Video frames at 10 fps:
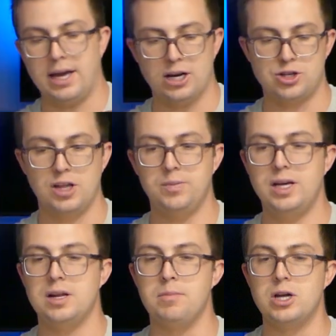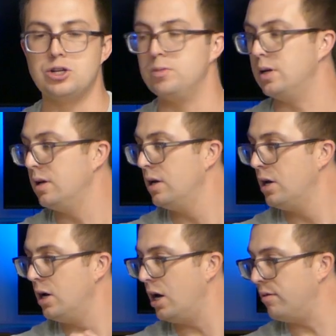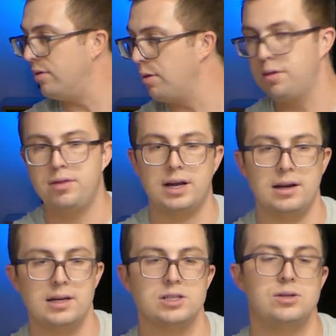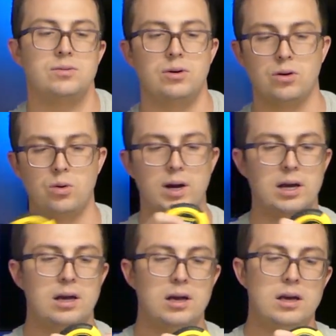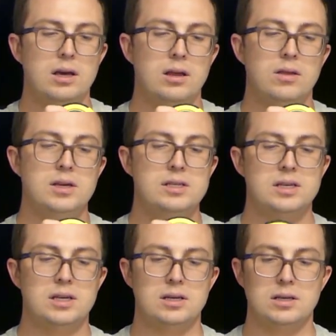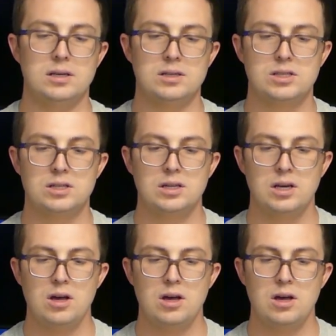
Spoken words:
Actually, let me get a measurement of the thickness real quick. This is